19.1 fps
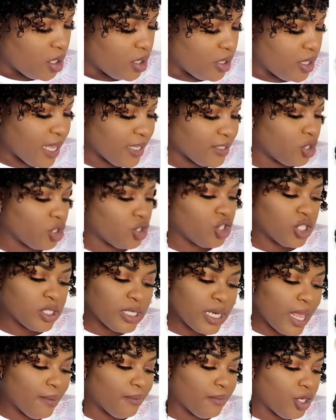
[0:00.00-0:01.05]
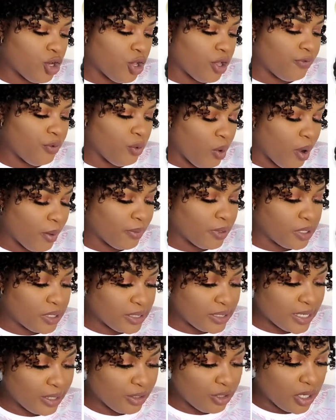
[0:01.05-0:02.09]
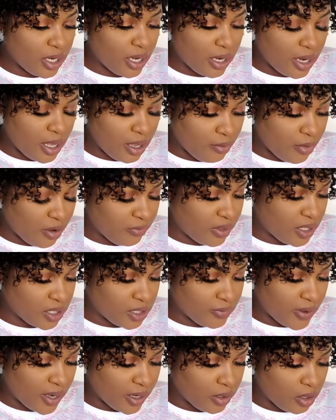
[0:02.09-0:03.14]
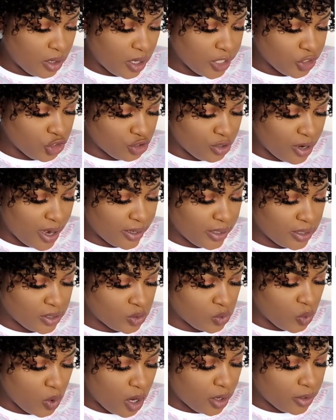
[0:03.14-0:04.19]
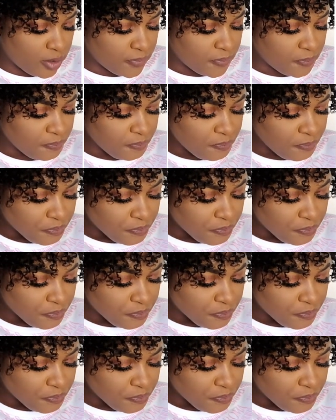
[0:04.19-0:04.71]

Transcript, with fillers: Yeah, so just let me know if you want me to send you the name of this vendor. Let's try this one.